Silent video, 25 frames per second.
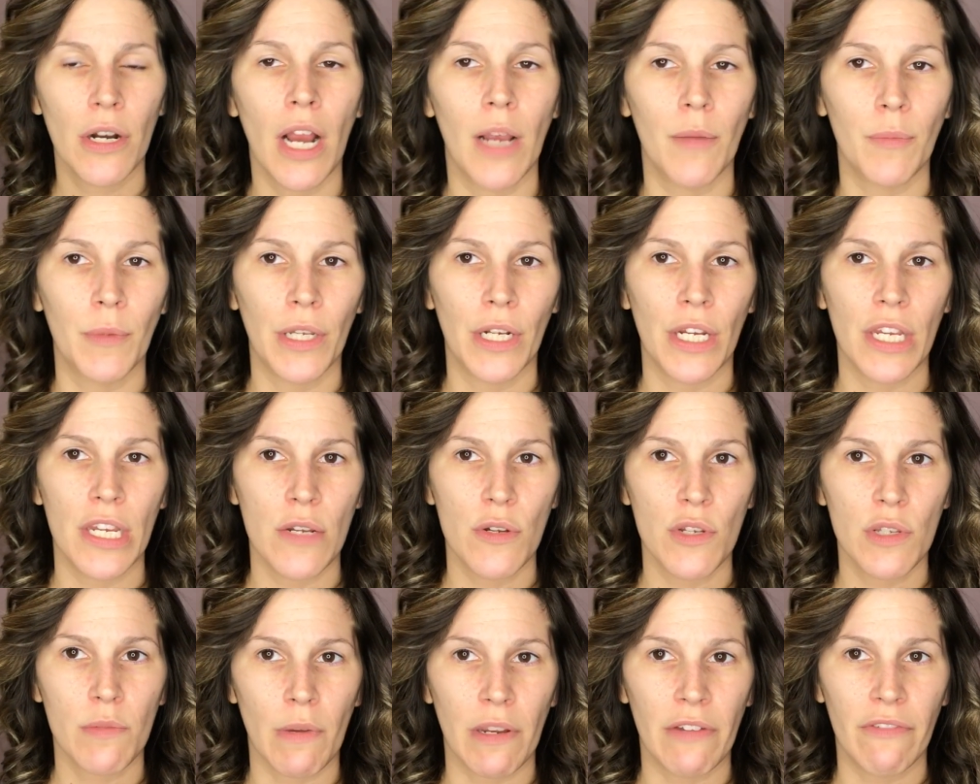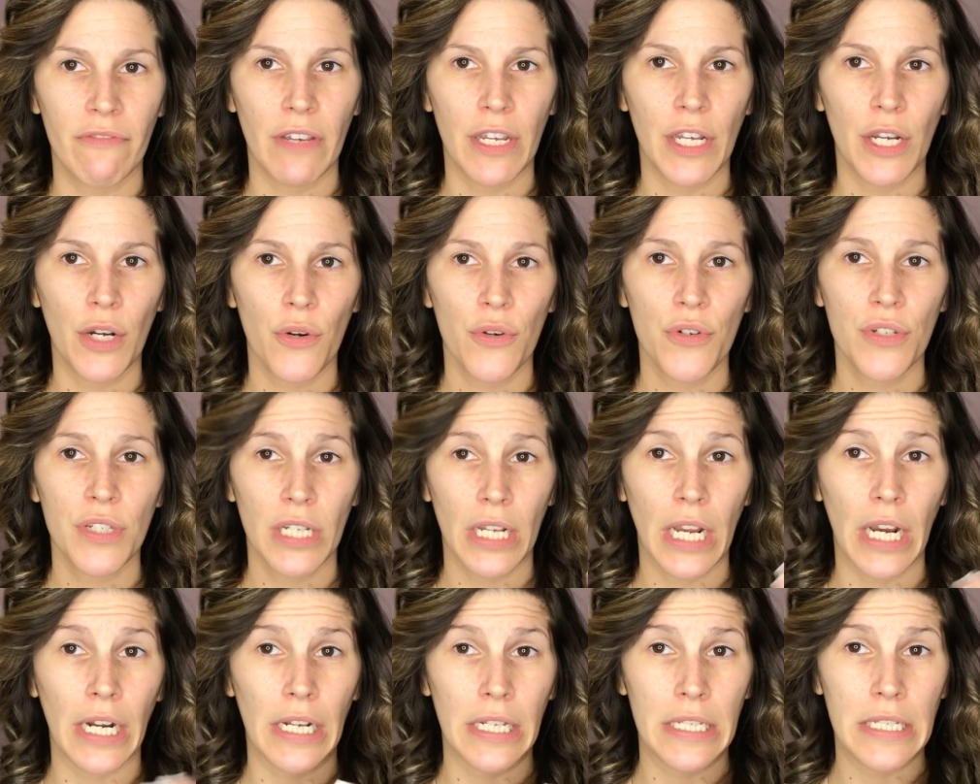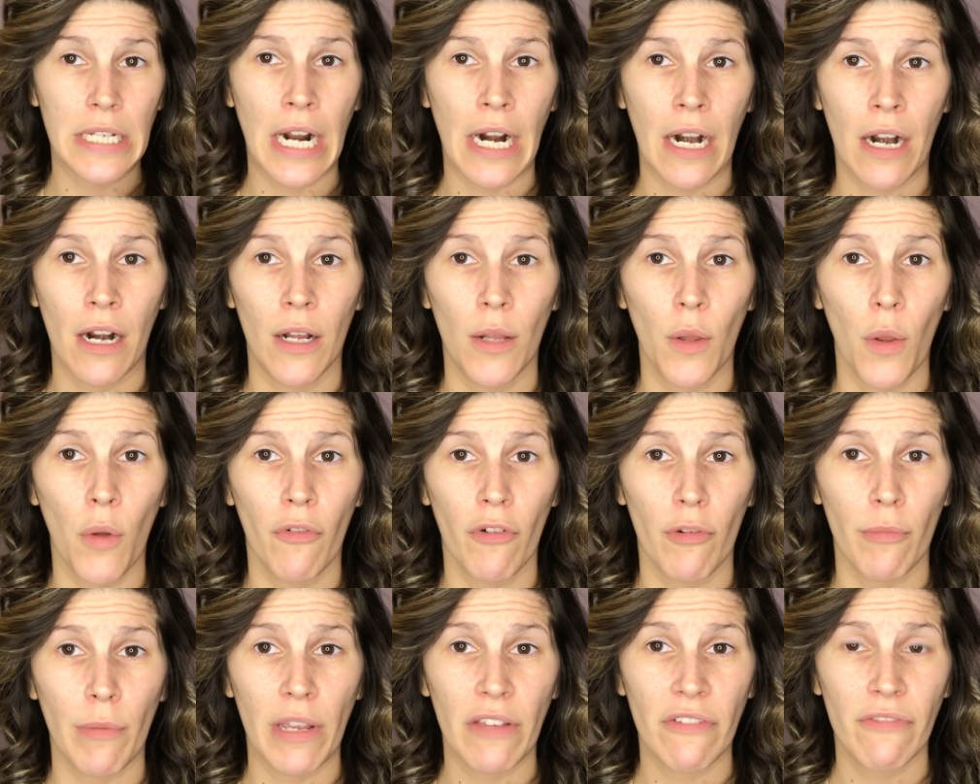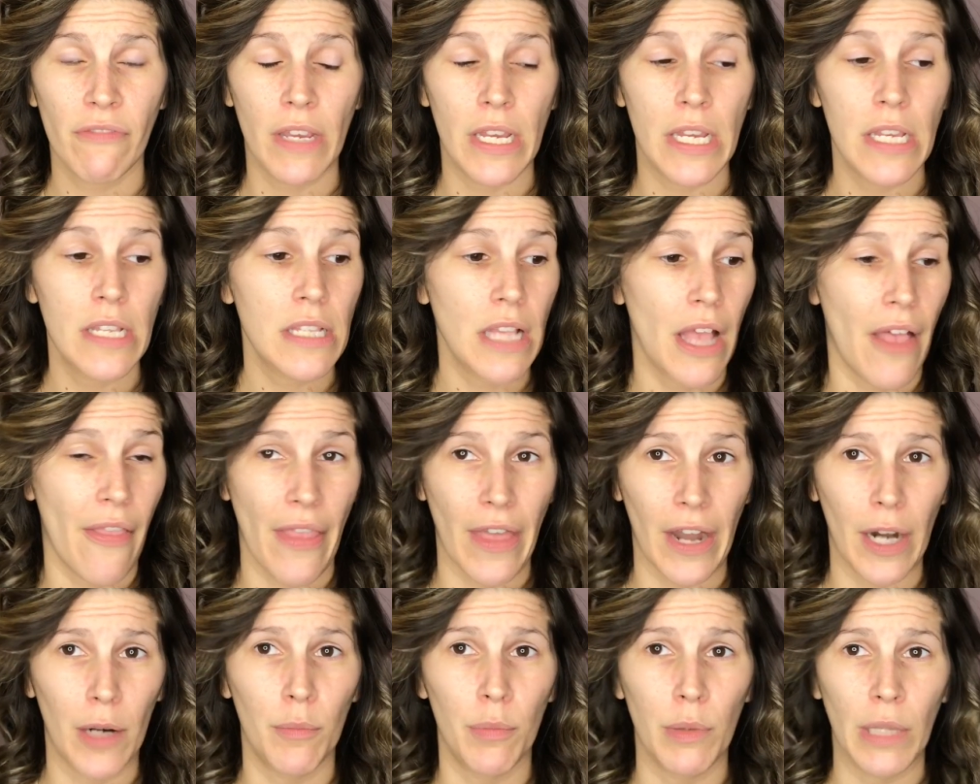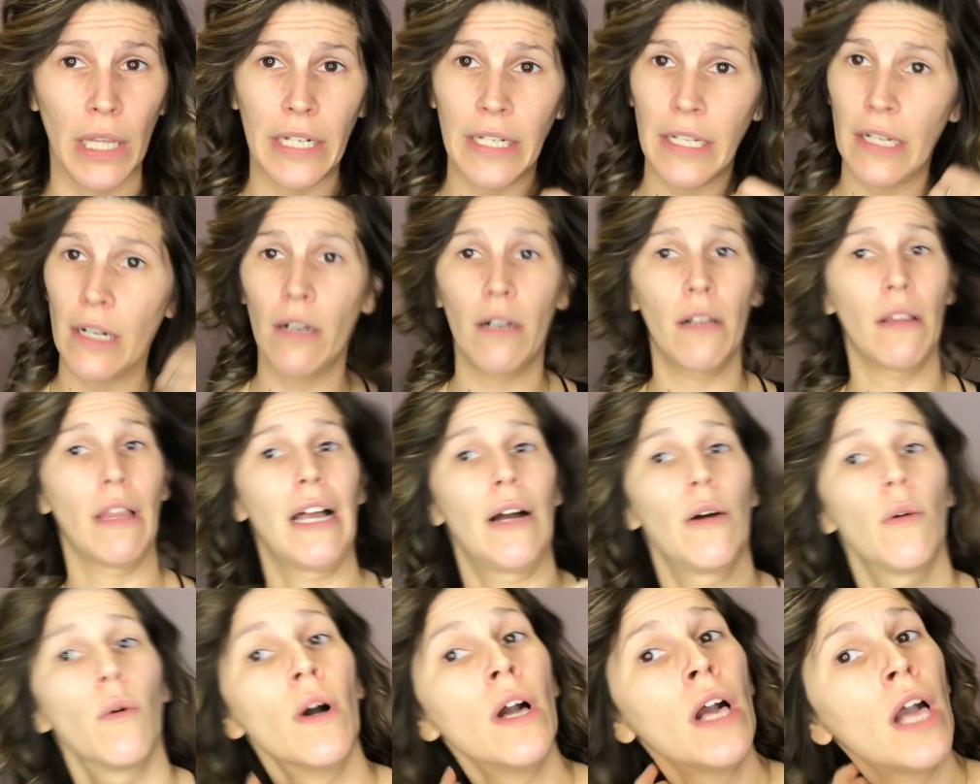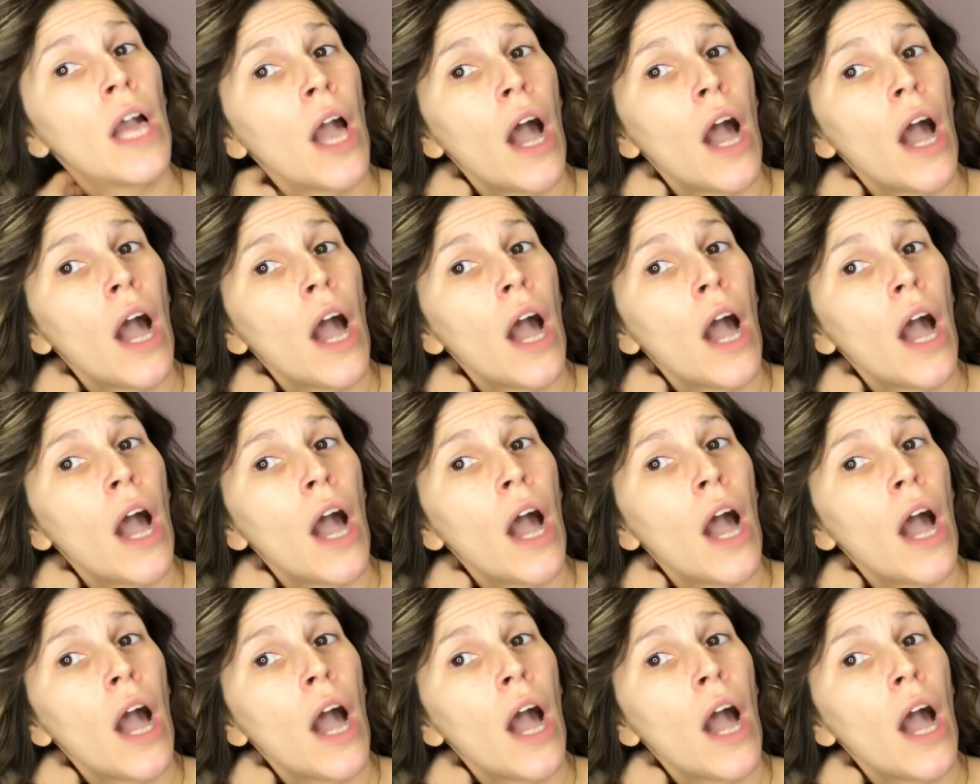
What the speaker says: I'm going to use my fingers to kind of dot it all over my face, and then I'll blend it all out.